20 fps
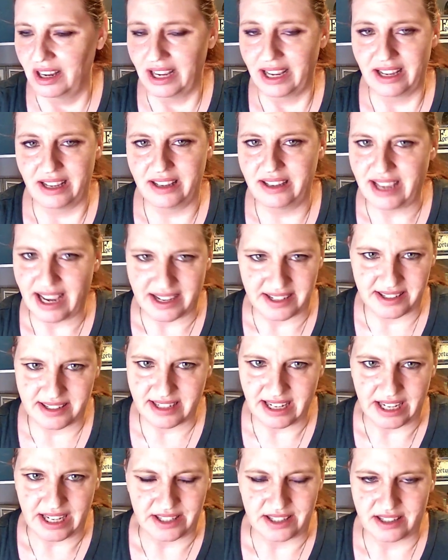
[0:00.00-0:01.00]
Yes,
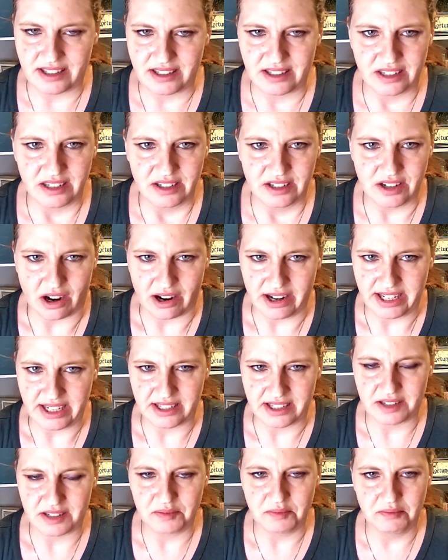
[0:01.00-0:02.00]
it's
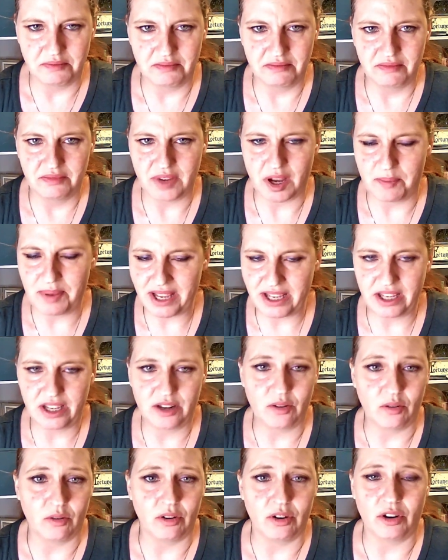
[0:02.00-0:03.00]
Tati's
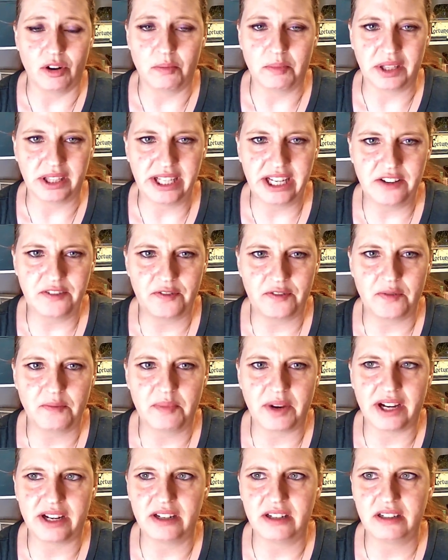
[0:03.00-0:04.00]
opinion or her belief,
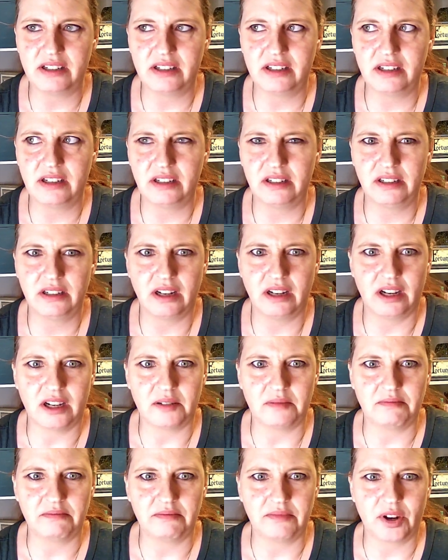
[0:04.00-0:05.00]
but
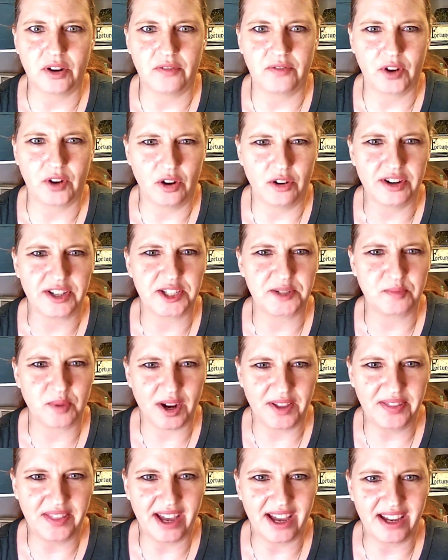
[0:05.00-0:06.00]
um, for her to
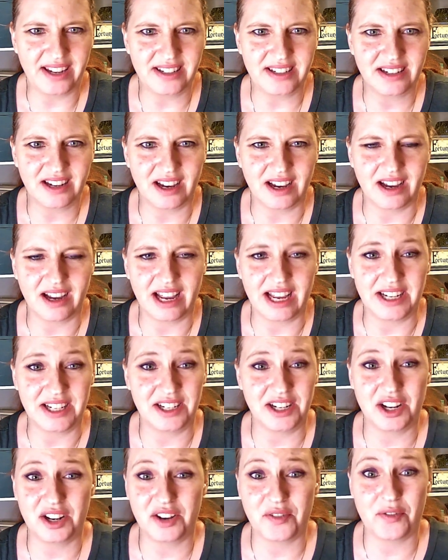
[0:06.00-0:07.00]
spread that uh,
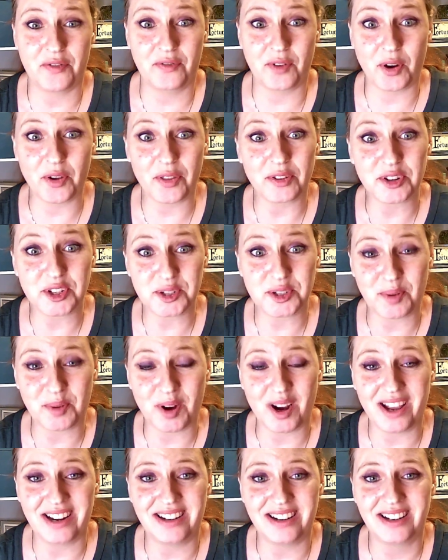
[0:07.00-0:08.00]
and further
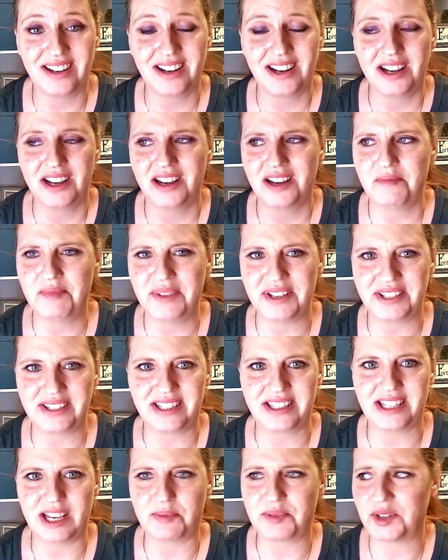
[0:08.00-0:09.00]
spread
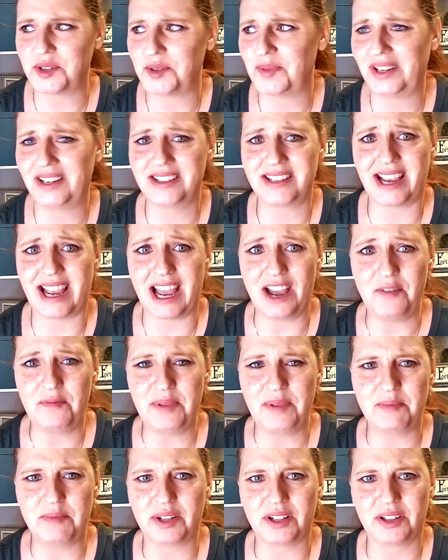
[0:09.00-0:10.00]
misconceptions because I have
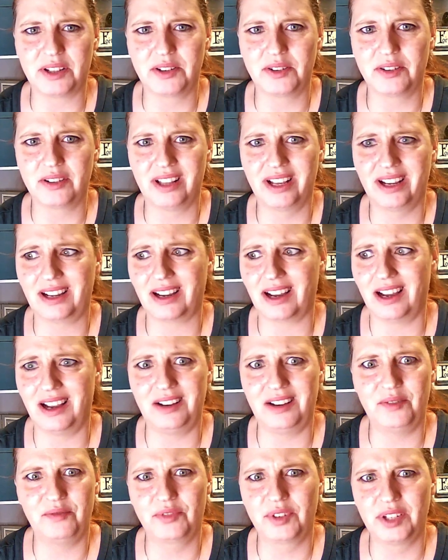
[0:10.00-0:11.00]
people who are like,
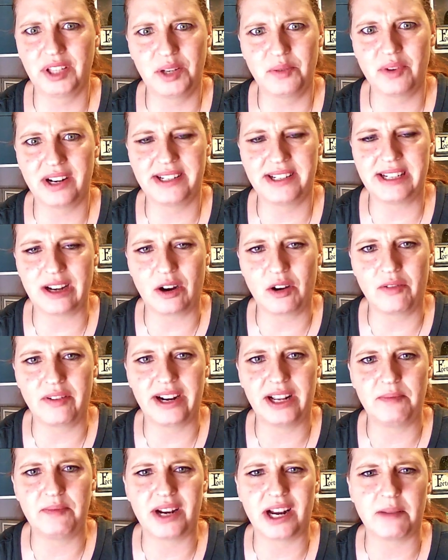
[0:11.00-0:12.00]
I really want a tarot
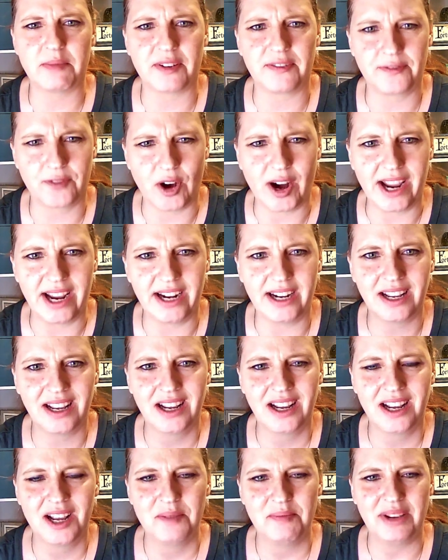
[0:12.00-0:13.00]
reading, but I'm afraid
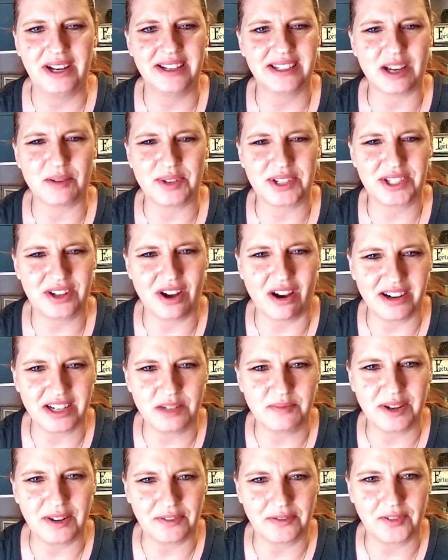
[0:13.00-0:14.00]
because I was taught
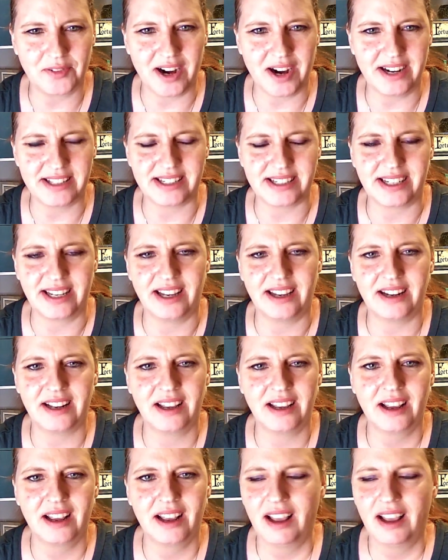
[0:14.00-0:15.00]
to be afraid as a kid.
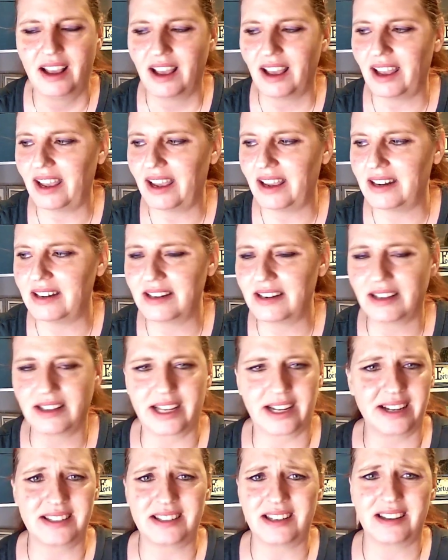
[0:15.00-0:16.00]
And
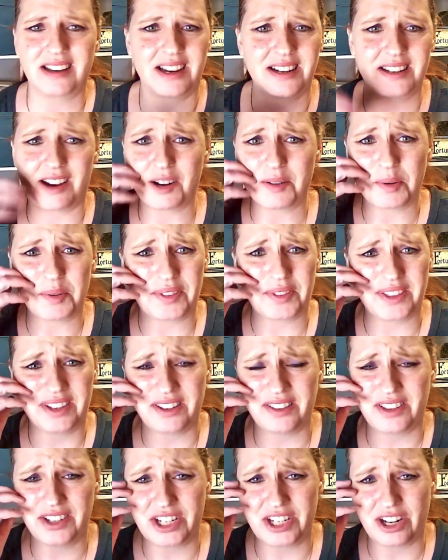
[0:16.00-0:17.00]
like I, I talk about with the,
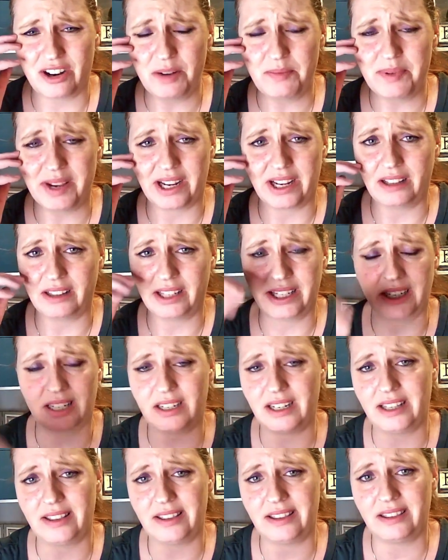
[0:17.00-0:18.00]
the cherry picking, like
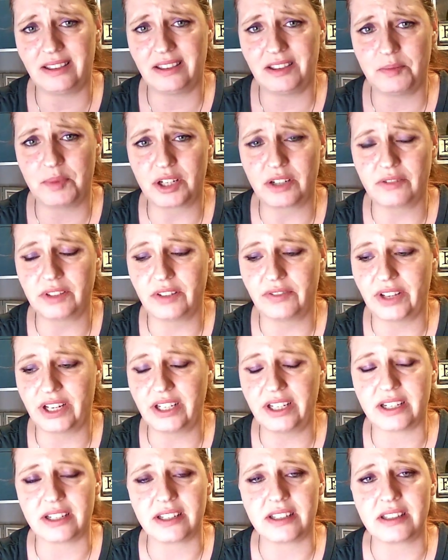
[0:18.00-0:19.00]
in, in the book of
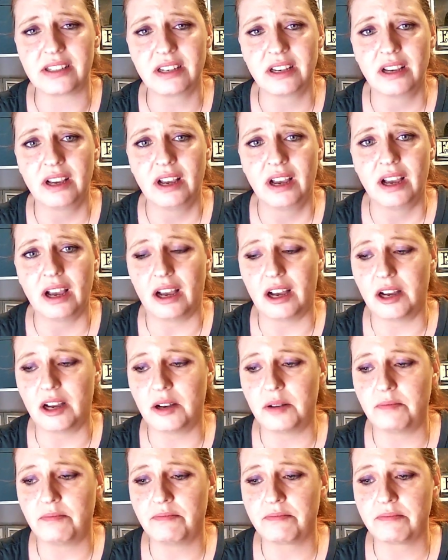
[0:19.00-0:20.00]
Leviticus,
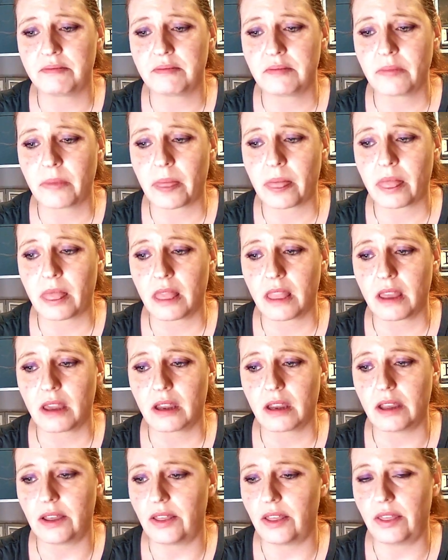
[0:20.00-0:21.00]
um,
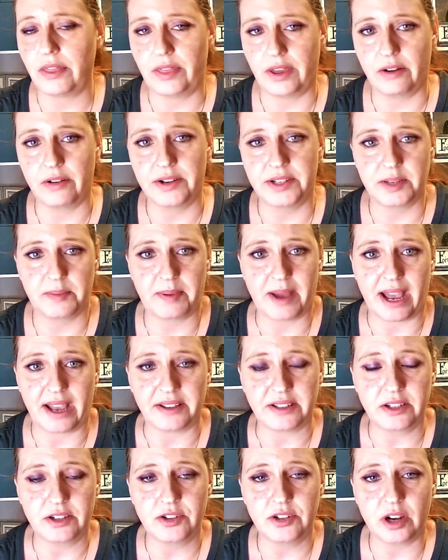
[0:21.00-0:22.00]
uh, there is a
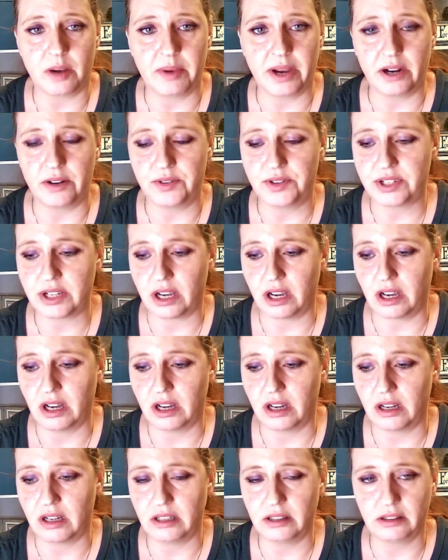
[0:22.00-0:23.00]
passage about
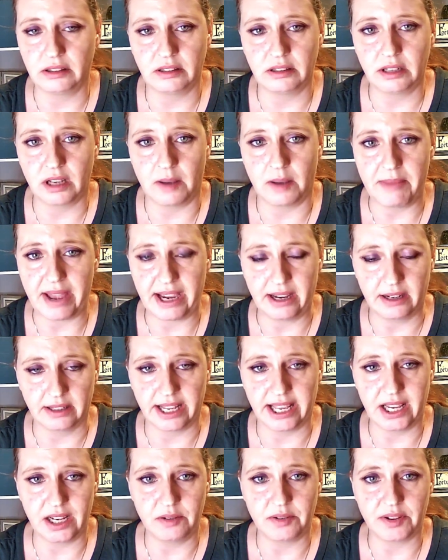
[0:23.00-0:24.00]
uh, a man
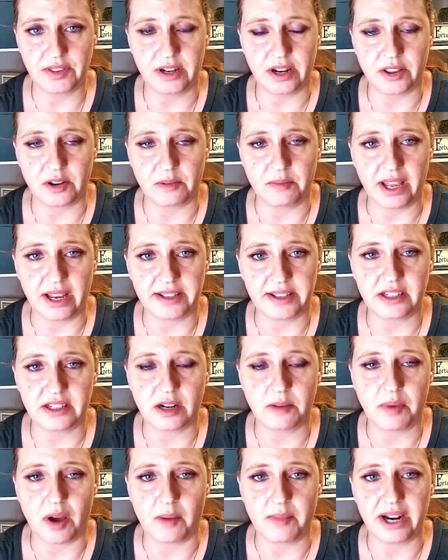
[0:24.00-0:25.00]
laying with another man is
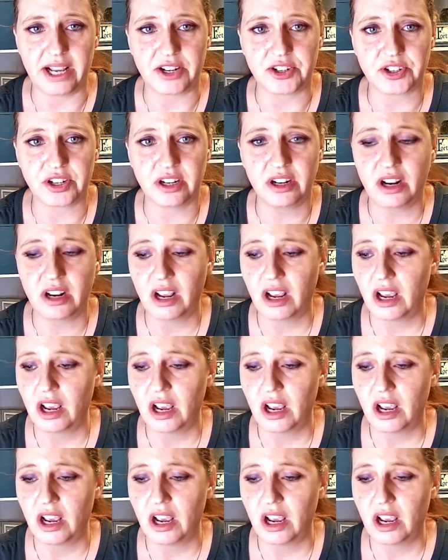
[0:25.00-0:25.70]
an abomination.